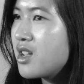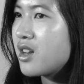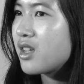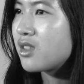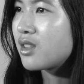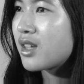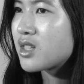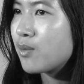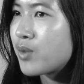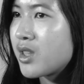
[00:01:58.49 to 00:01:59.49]
And I think that's
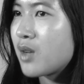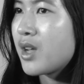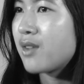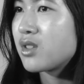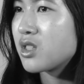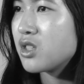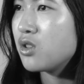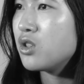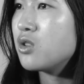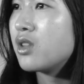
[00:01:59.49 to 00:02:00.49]
something that we have to
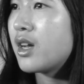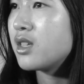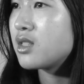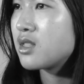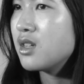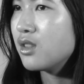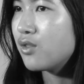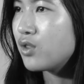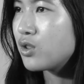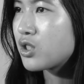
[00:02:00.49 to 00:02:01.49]
continue to utilize in
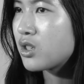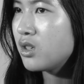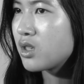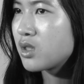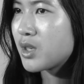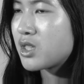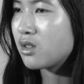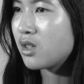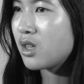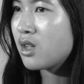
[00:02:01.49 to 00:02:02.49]
the future,
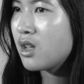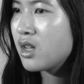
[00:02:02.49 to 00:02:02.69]
especially